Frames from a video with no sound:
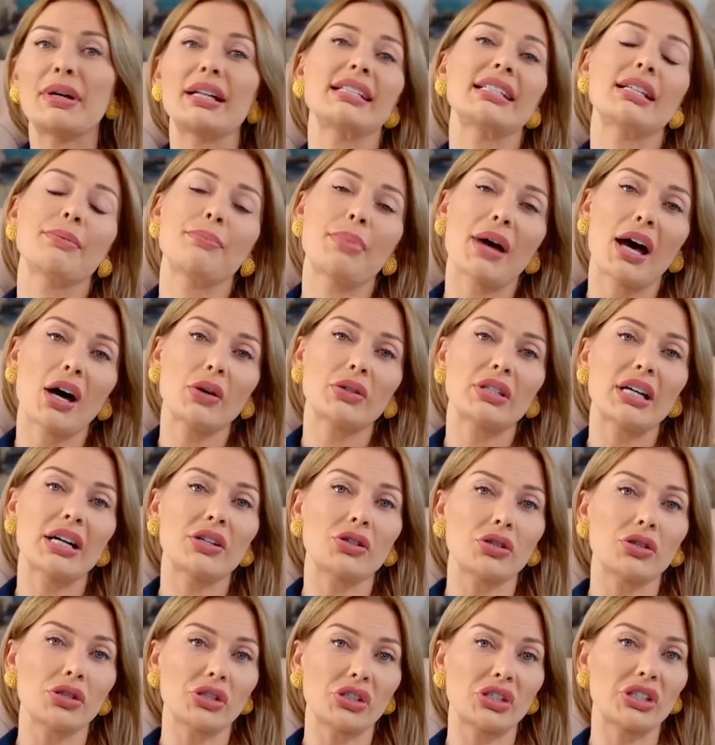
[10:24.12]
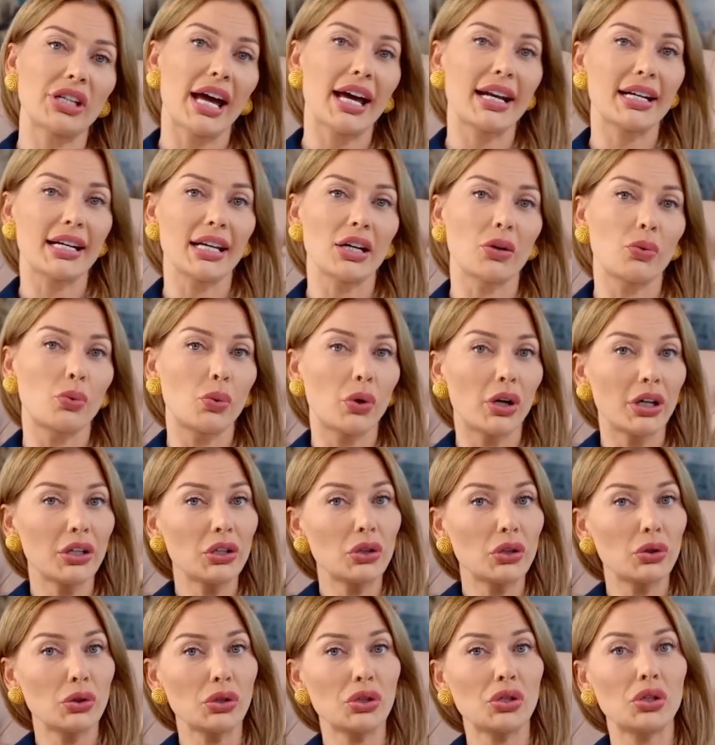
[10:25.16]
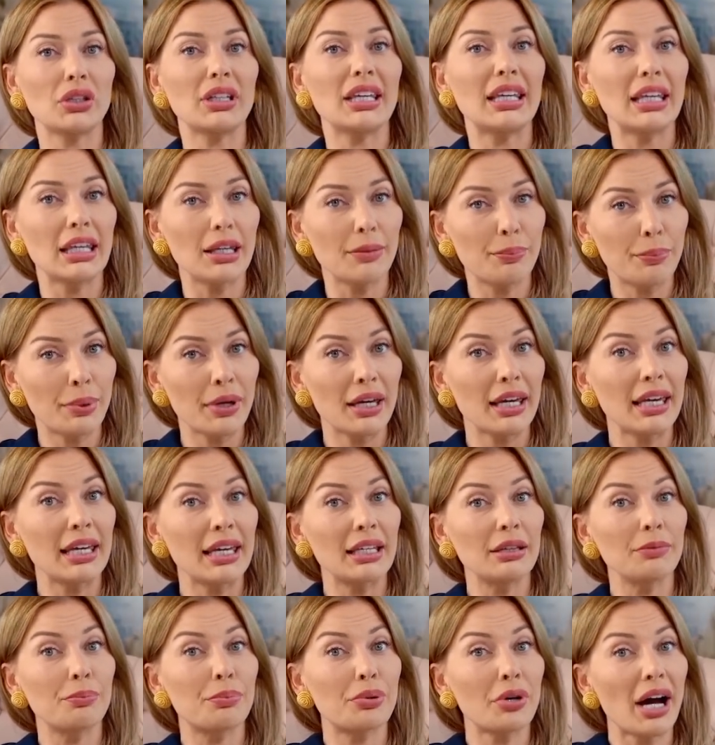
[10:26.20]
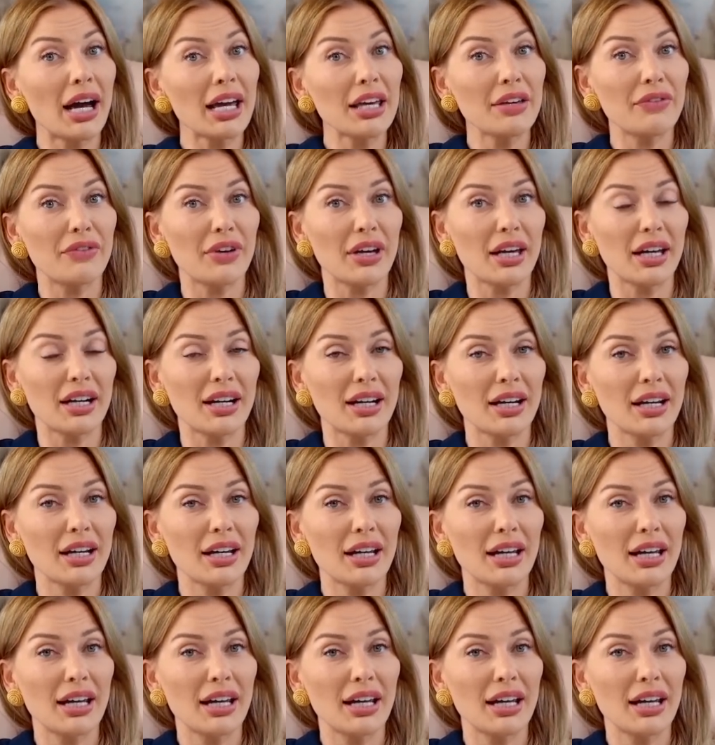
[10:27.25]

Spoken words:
it's about understanding what you should keep in private